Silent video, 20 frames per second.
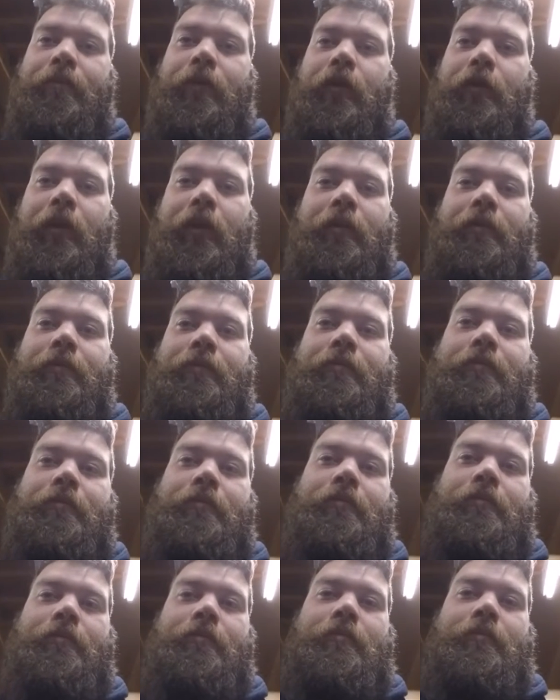doing
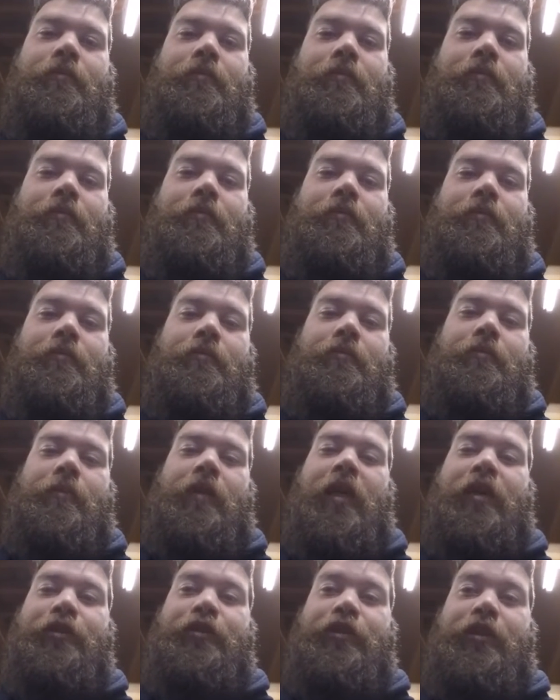
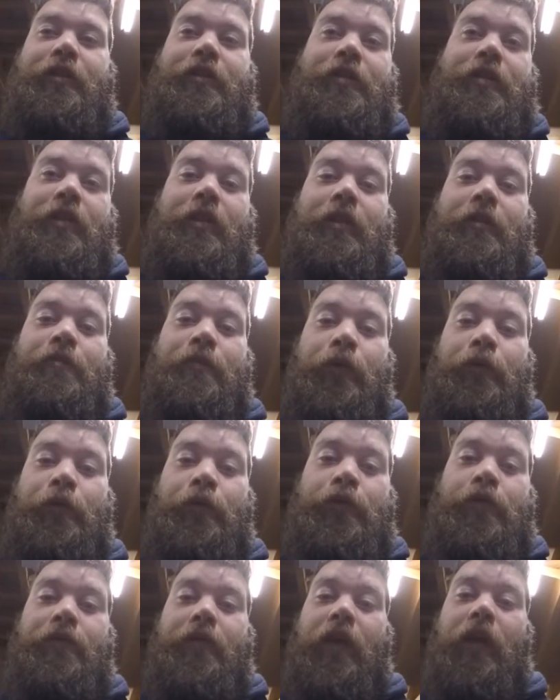engines in
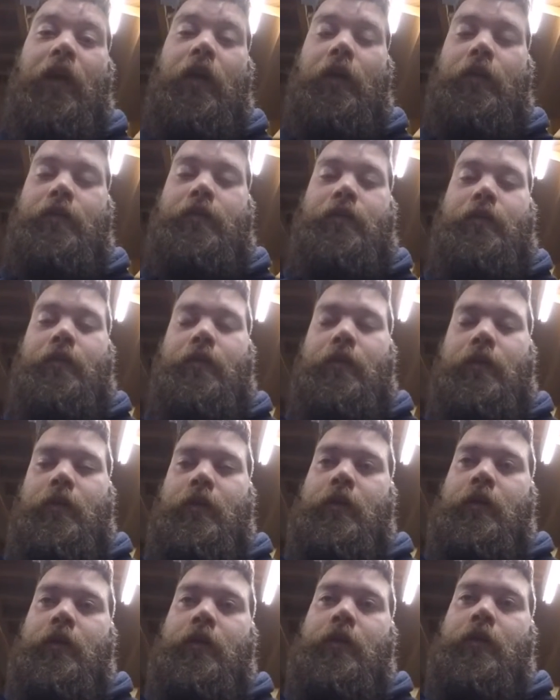boots of cars, and
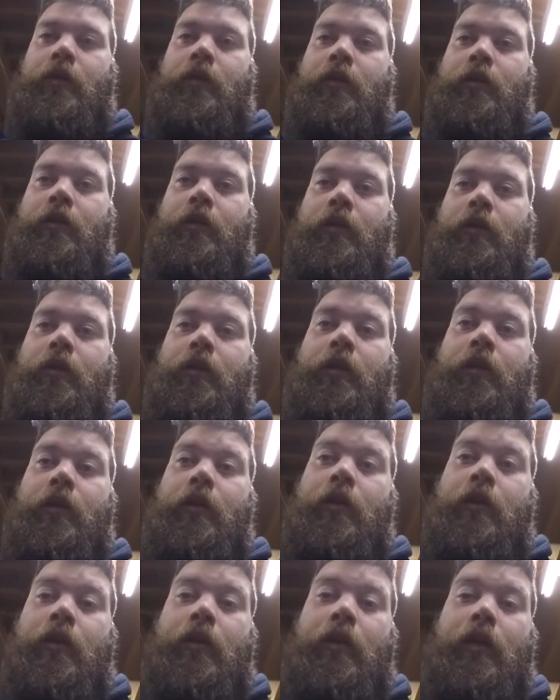
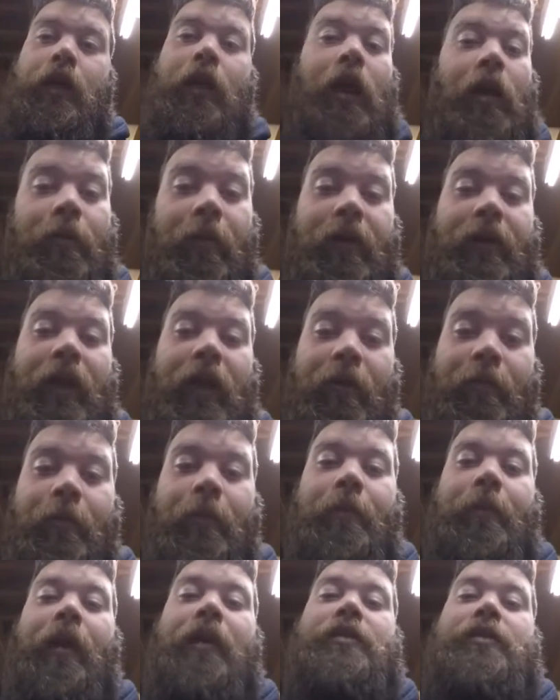yeah, I went out with
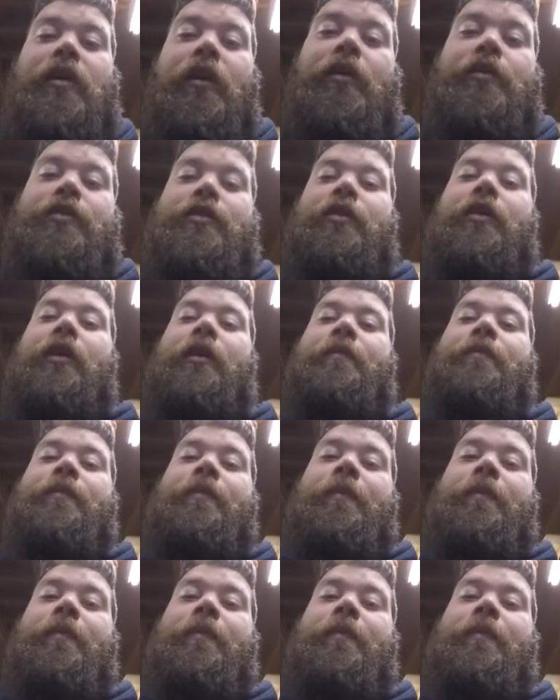my mates last night.